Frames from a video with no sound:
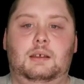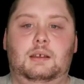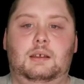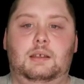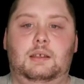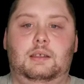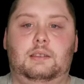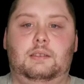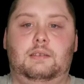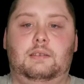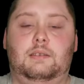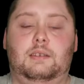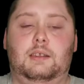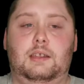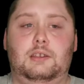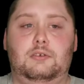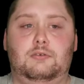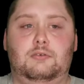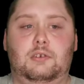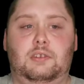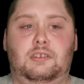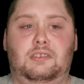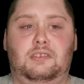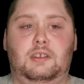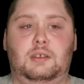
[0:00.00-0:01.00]
It's
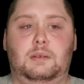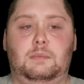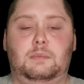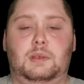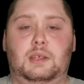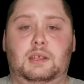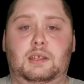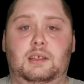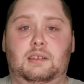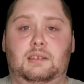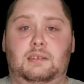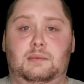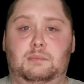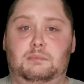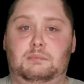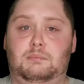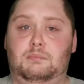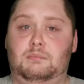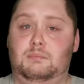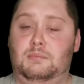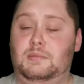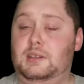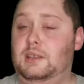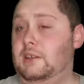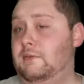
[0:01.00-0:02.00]
interesting because
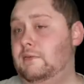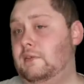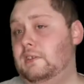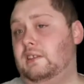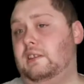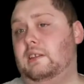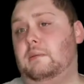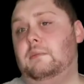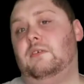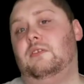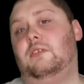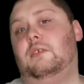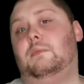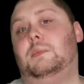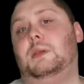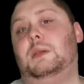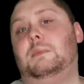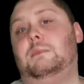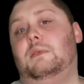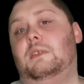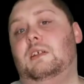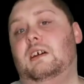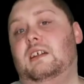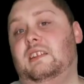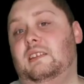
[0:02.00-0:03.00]
even some of the
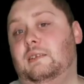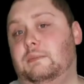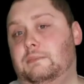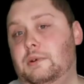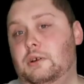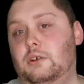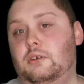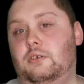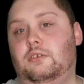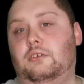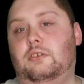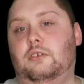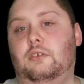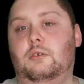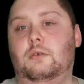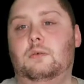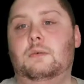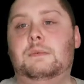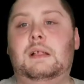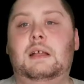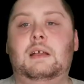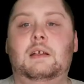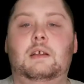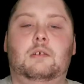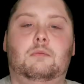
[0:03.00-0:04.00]
people I spoke to
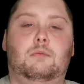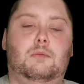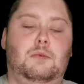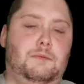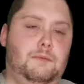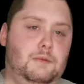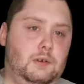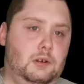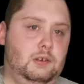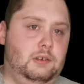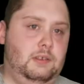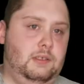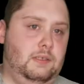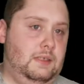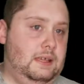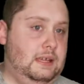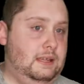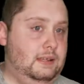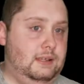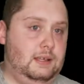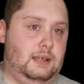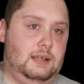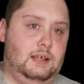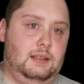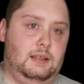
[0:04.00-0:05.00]
referred to
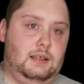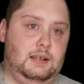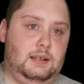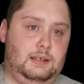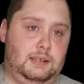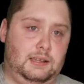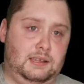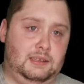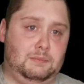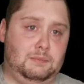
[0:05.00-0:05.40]
that dialect as